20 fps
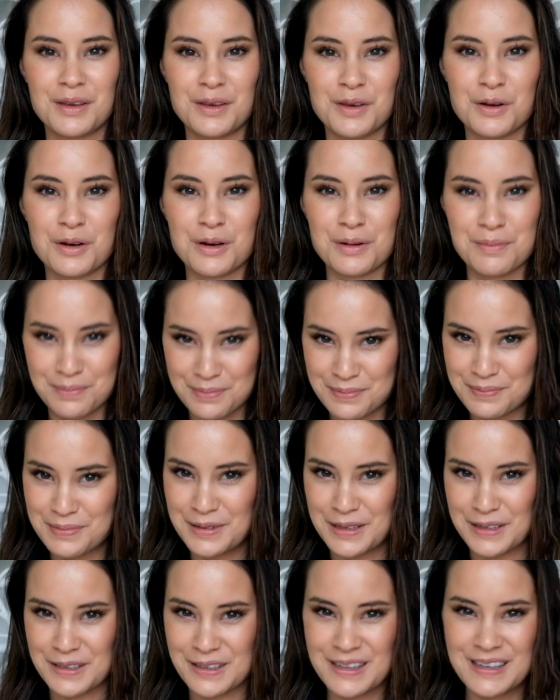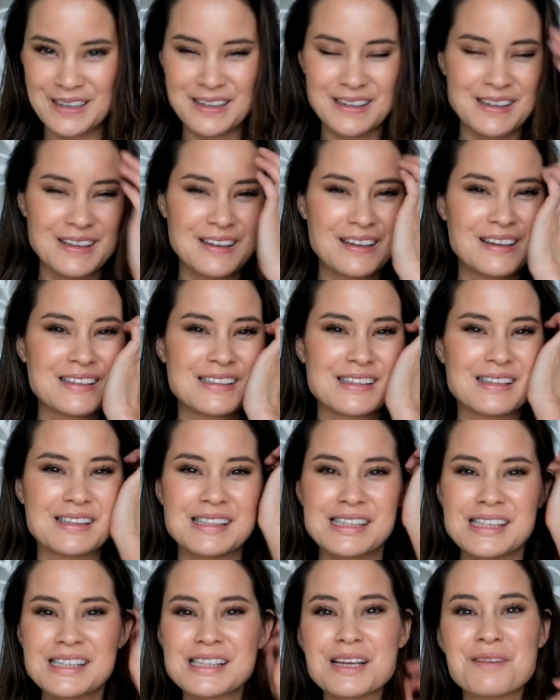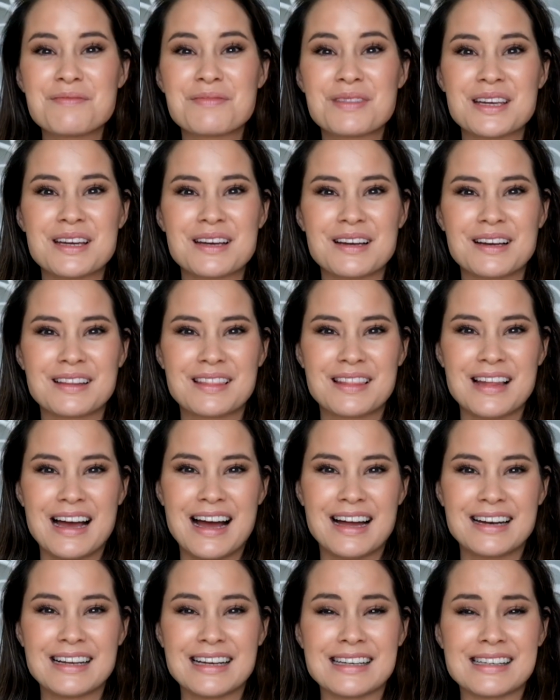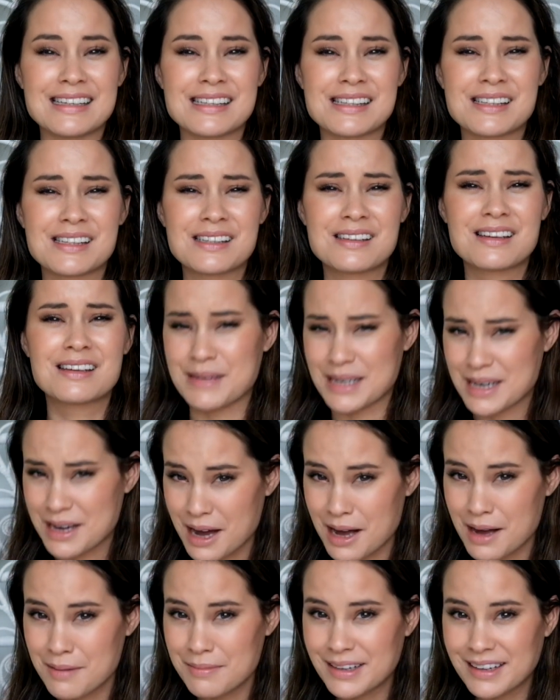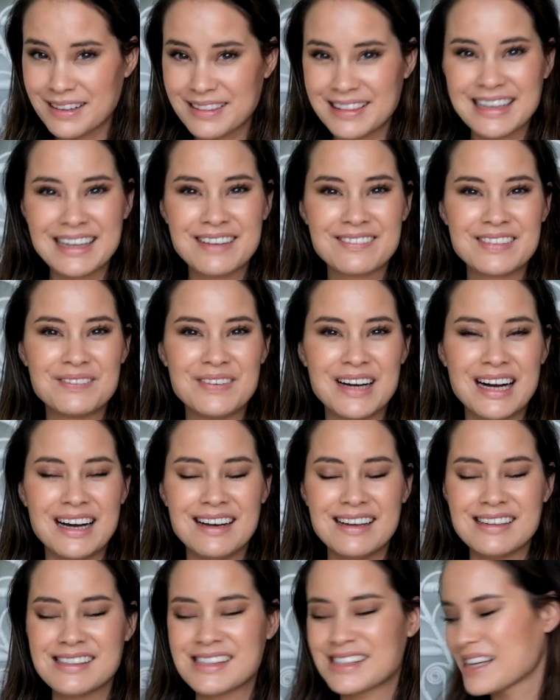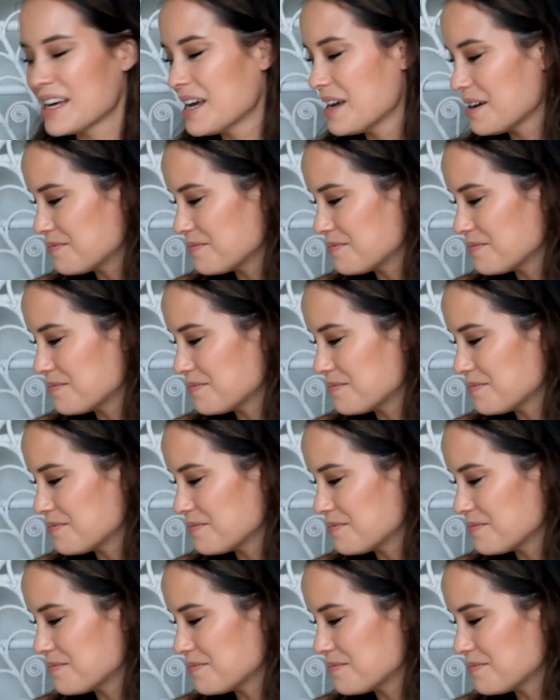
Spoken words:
Your book. So this is something that is becoming a thing of the past,